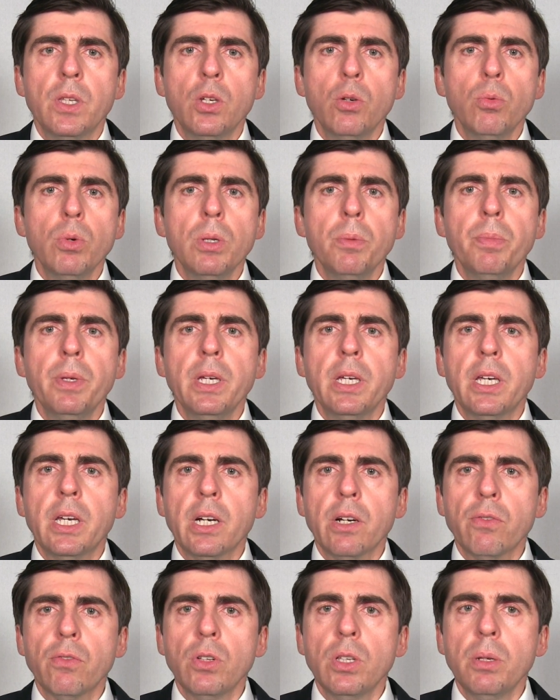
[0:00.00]
You will be
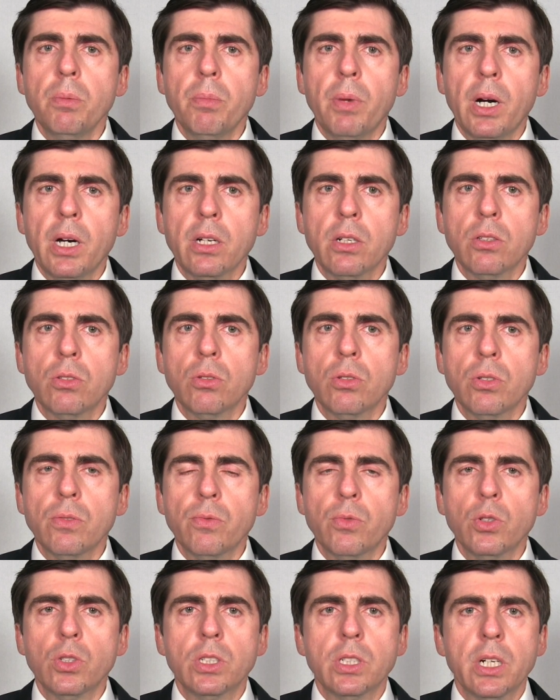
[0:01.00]
carefully
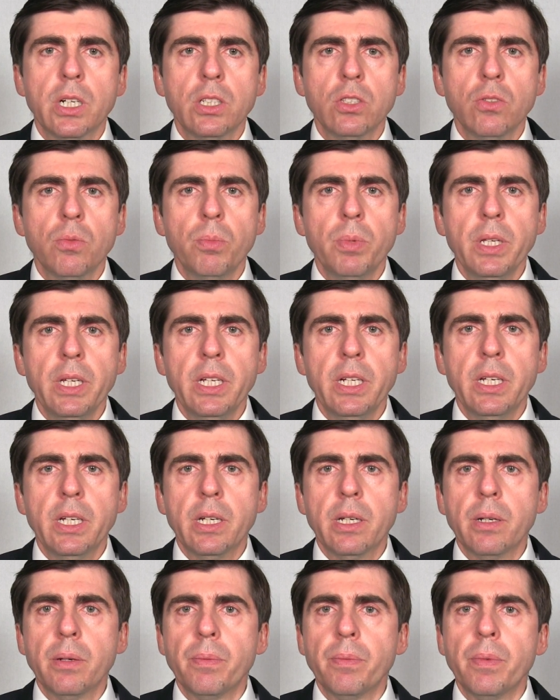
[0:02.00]
monitored for signs of
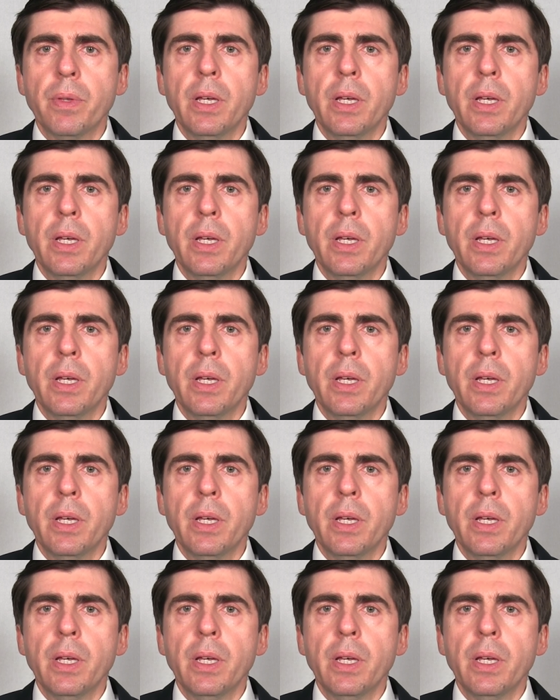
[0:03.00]
bleeding